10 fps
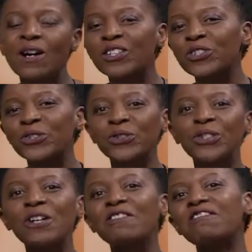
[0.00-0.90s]
Uwacu,
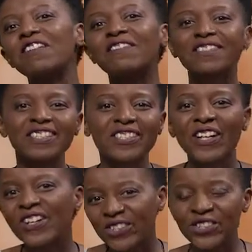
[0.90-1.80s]
your favorite
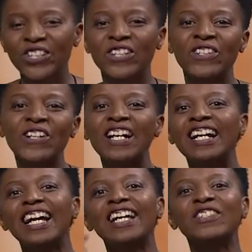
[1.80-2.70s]
talk show.
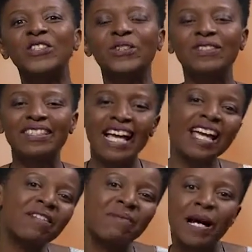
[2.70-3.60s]
And
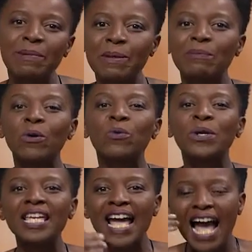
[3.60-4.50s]
today, my people,
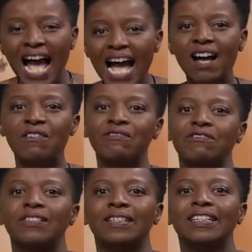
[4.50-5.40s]
we
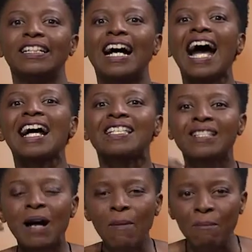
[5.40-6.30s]
have
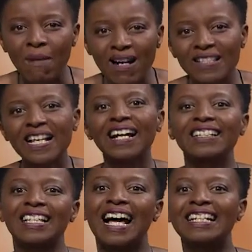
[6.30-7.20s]
as
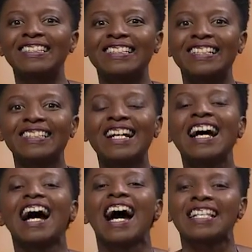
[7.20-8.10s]
multi talented
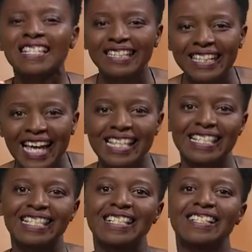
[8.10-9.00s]
as it
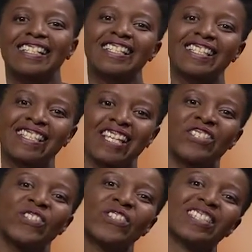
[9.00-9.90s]
gets. Stay
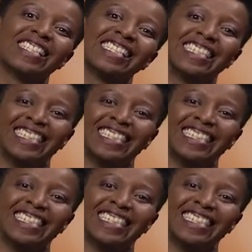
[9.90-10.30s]
tuned.